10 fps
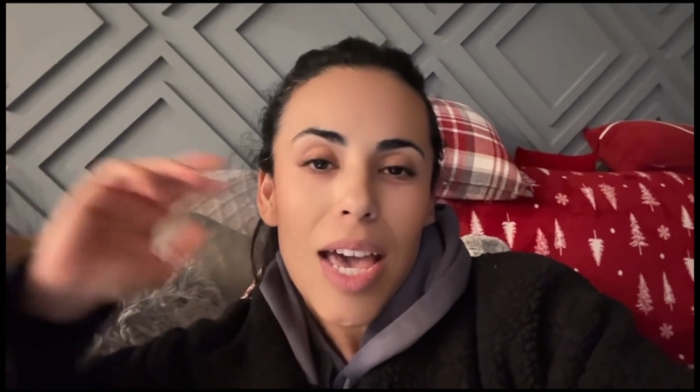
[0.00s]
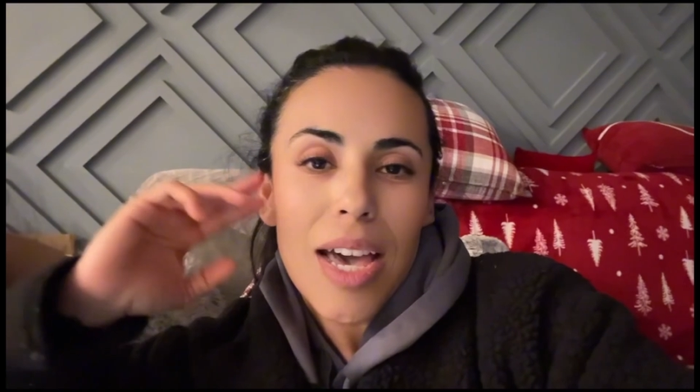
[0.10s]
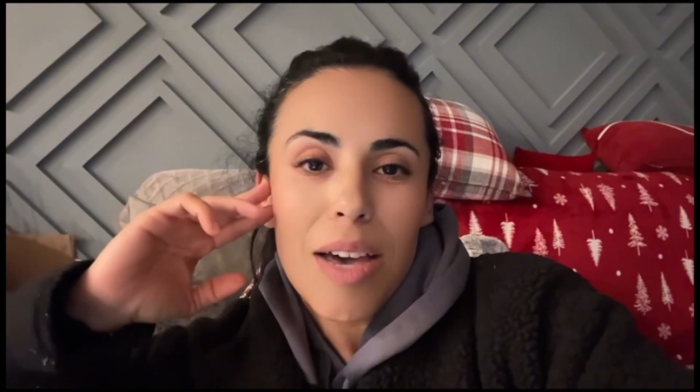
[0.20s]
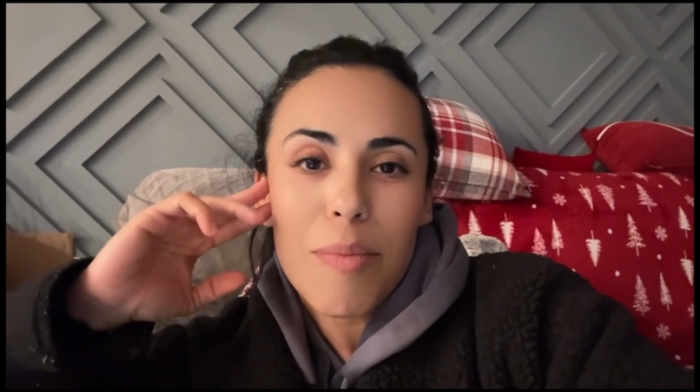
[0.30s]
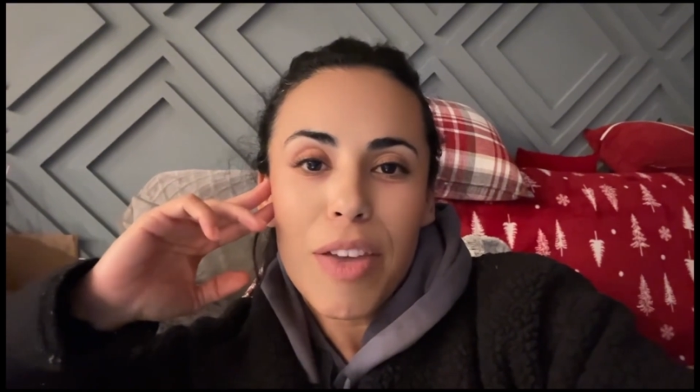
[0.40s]

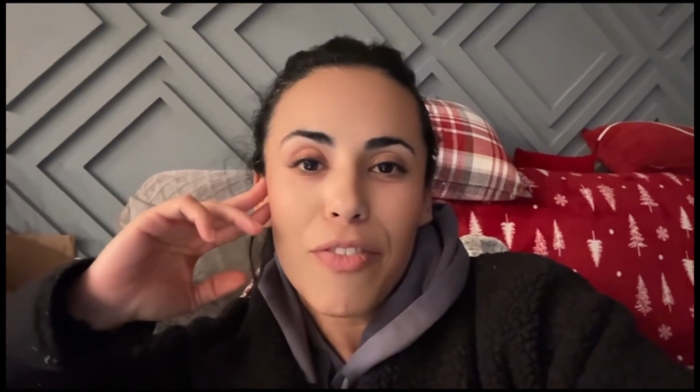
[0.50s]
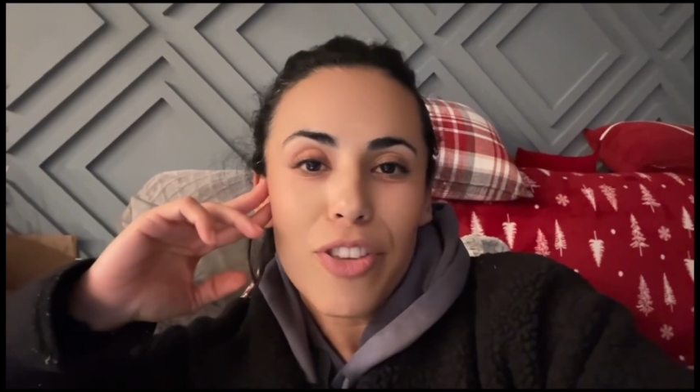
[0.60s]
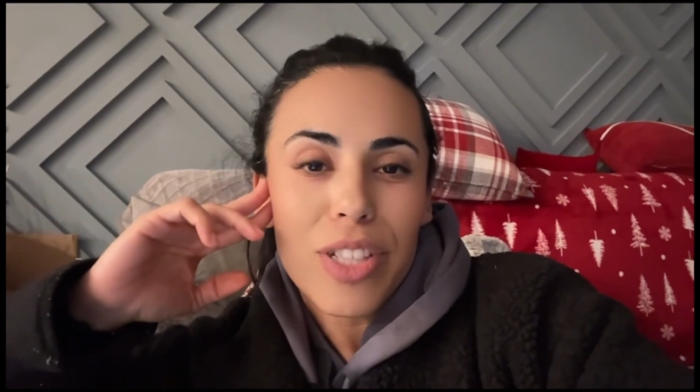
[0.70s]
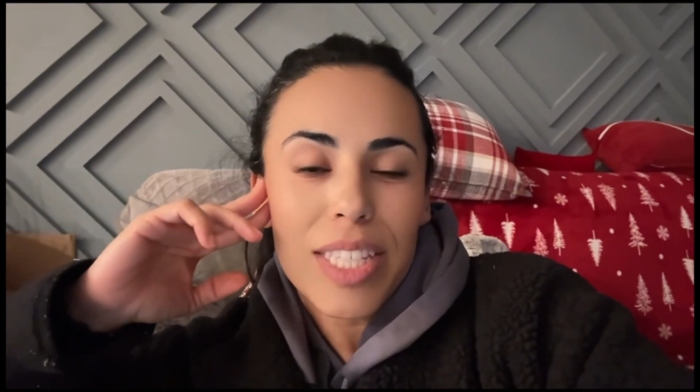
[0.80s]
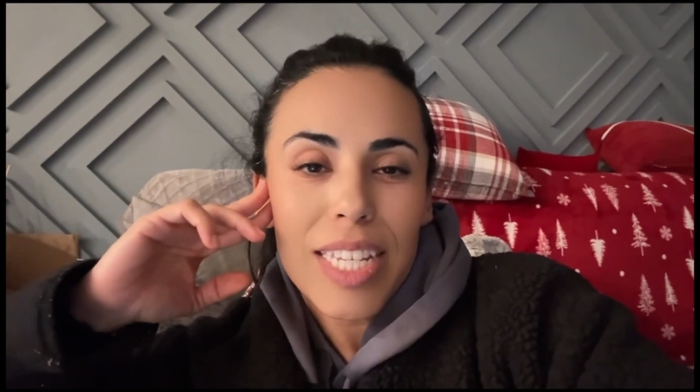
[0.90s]
If
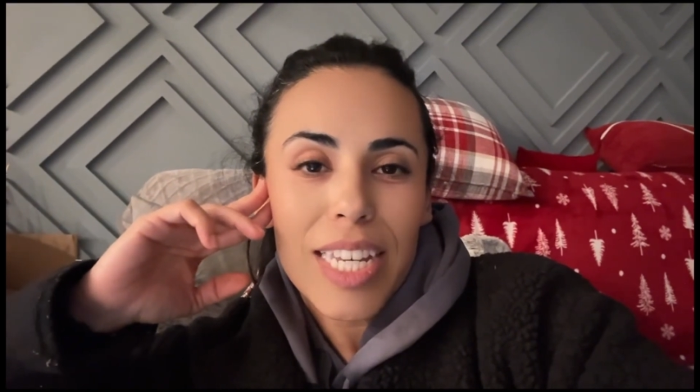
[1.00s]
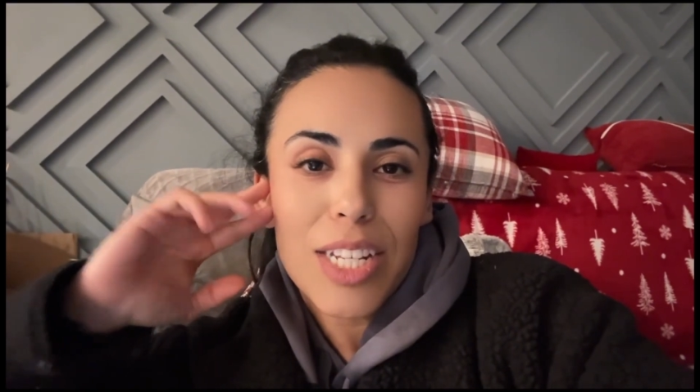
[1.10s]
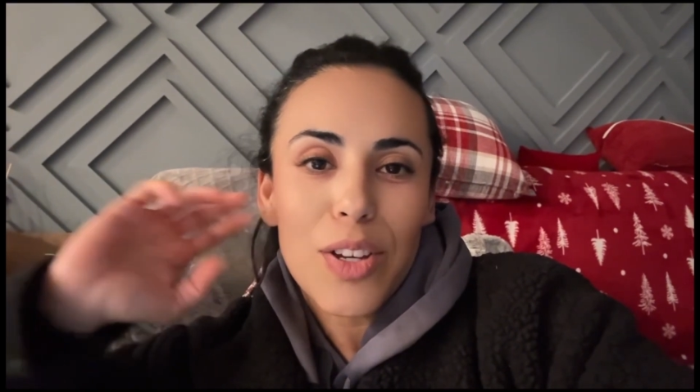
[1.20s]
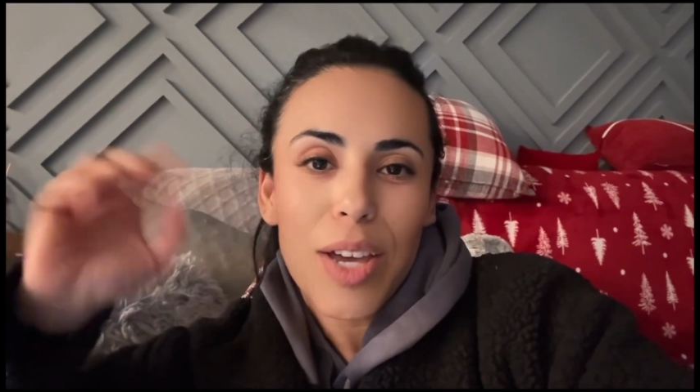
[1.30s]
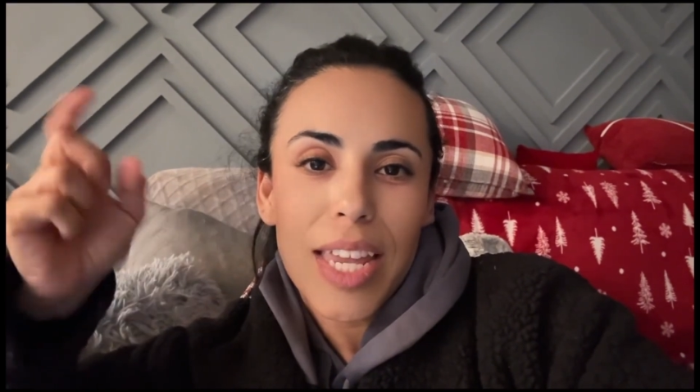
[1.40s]
you did,
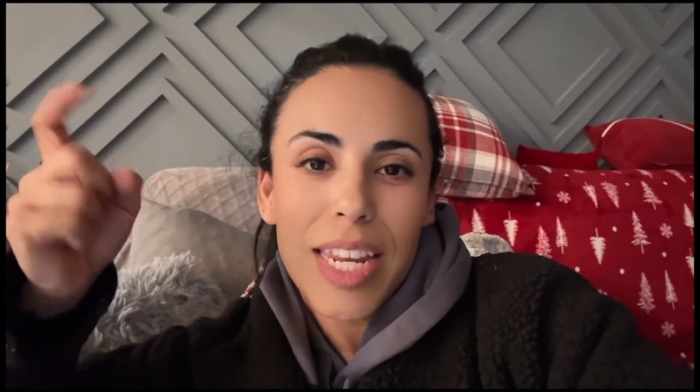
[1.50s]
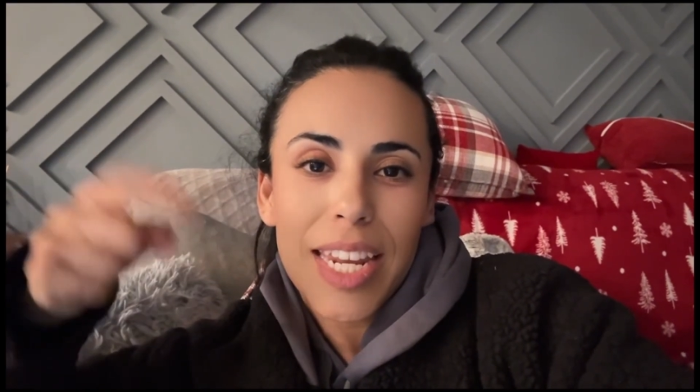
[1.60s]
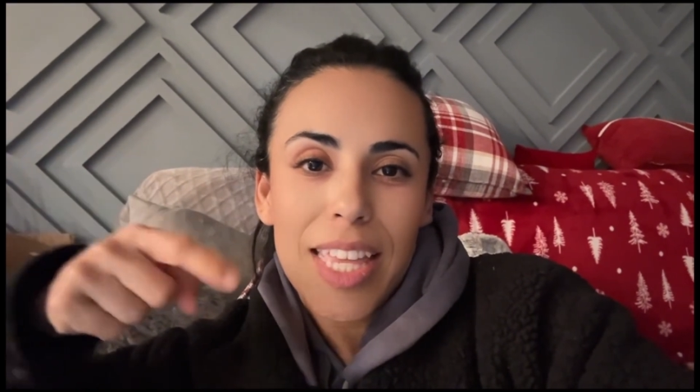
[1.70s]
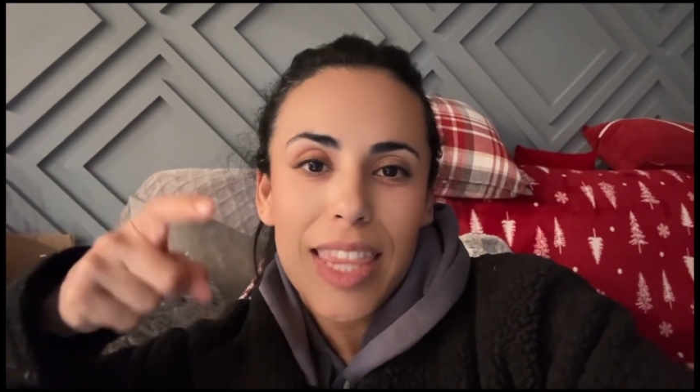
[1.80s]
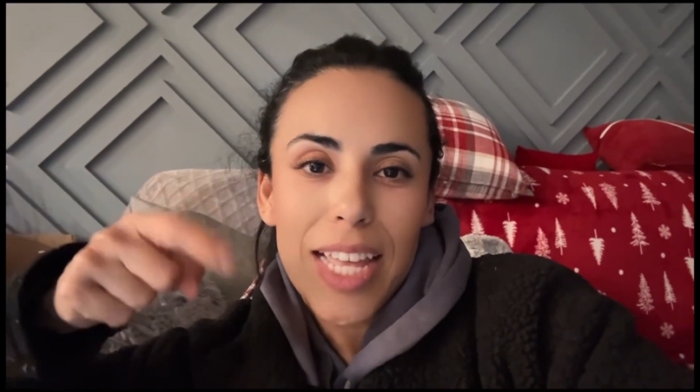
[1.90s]
go ahead and
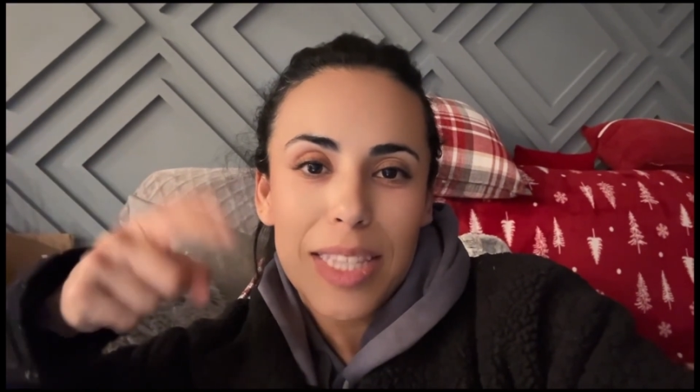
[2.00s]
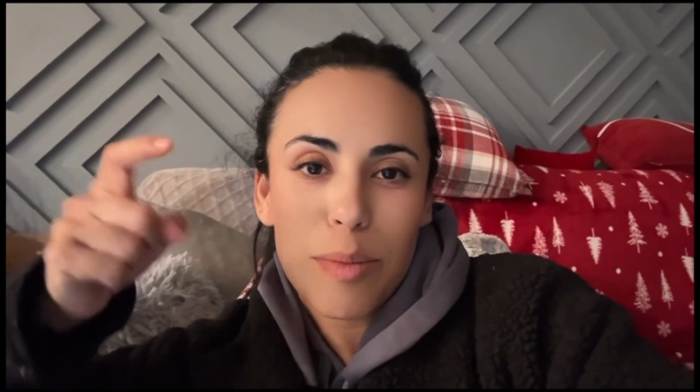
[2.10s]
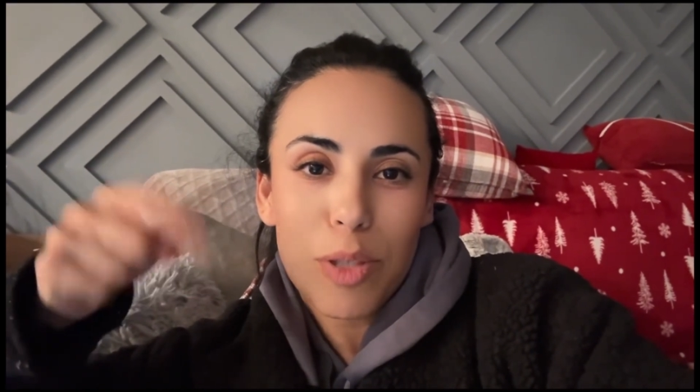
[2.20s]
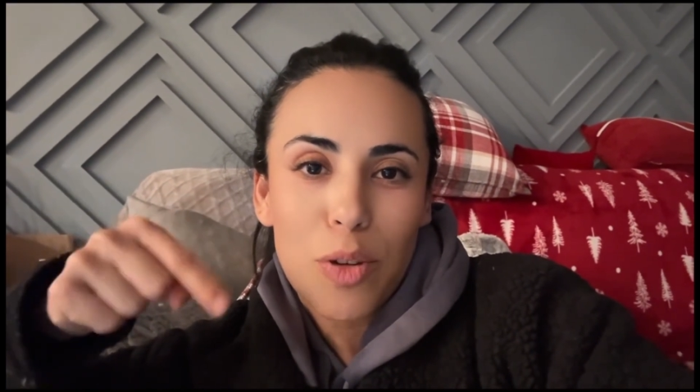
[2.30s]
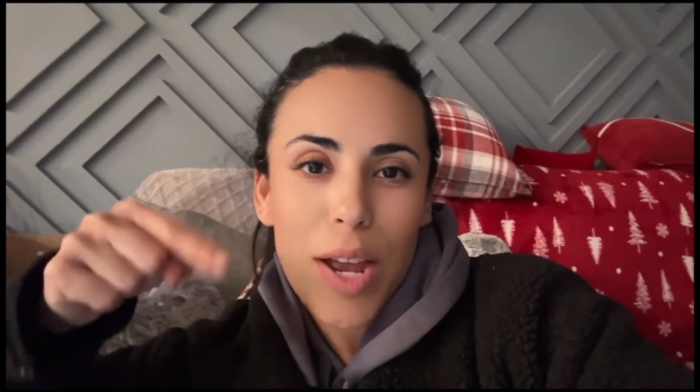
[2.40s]
hit that
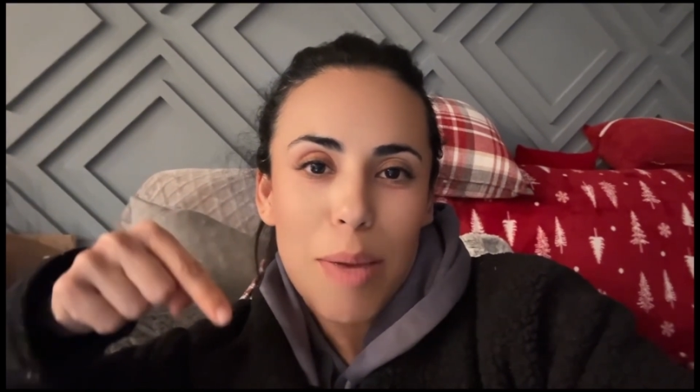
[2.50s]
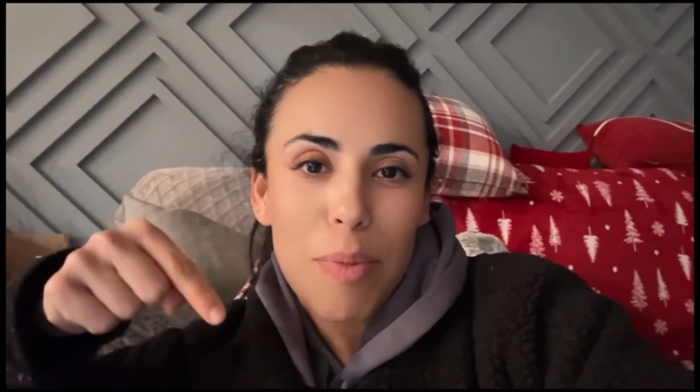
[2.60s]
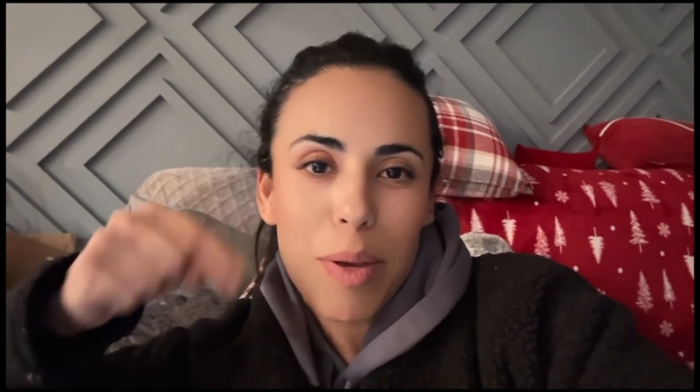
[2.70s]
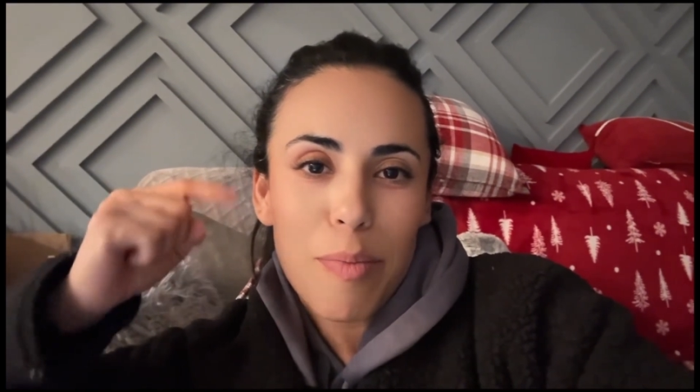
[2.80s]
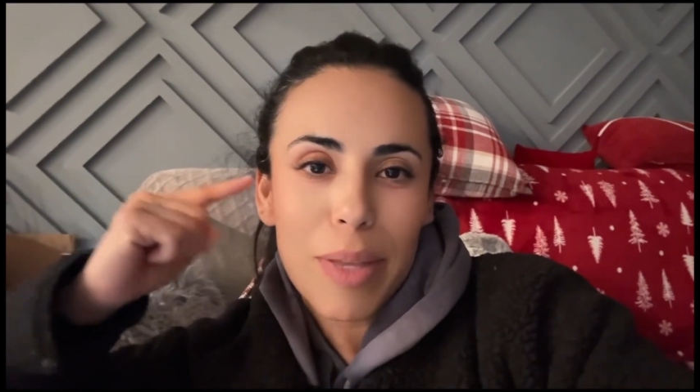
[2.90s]
subscribe
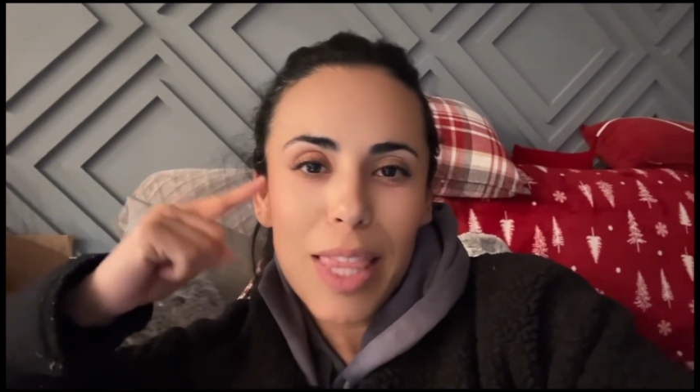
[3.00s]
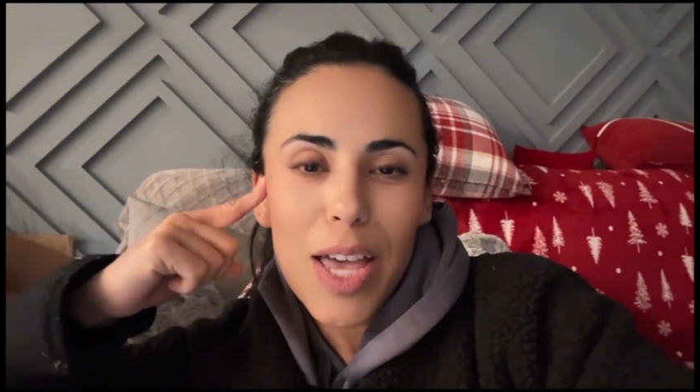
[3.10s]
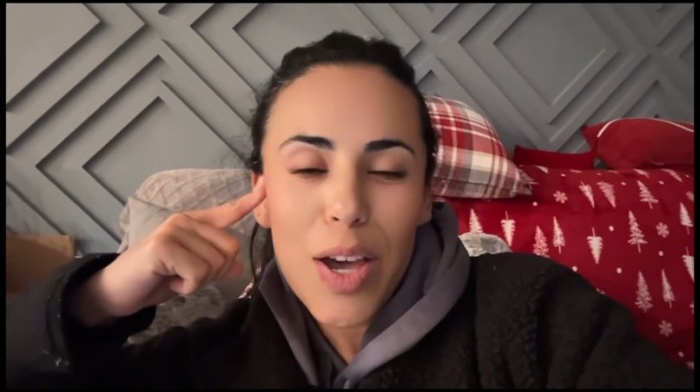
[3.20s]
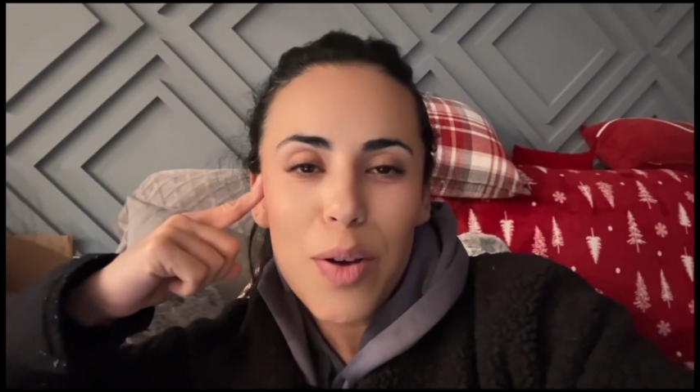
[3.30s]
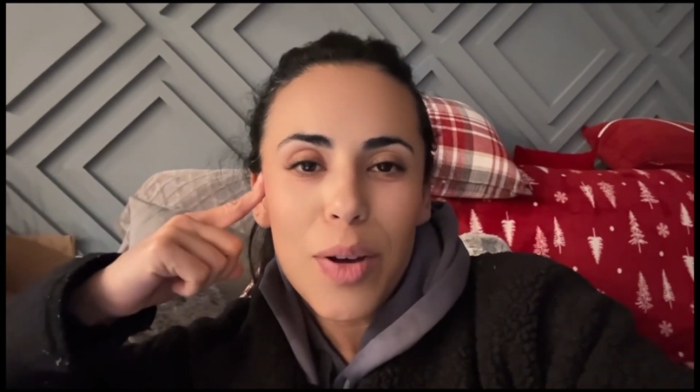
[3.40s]
button
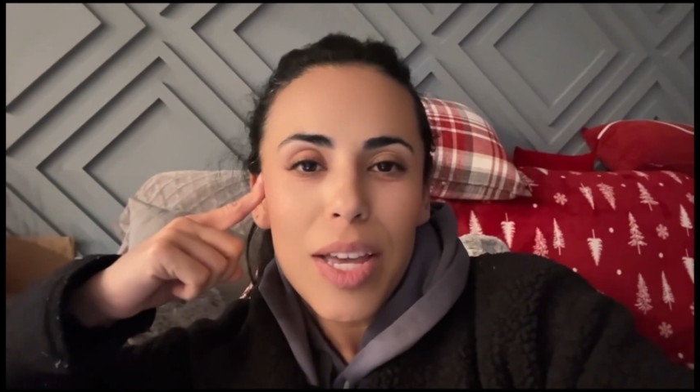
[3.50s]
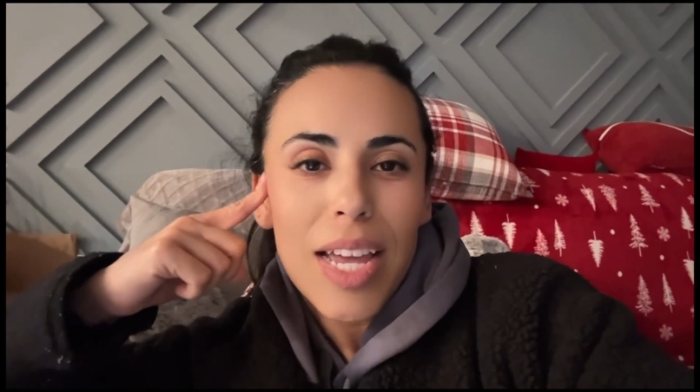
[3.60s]
below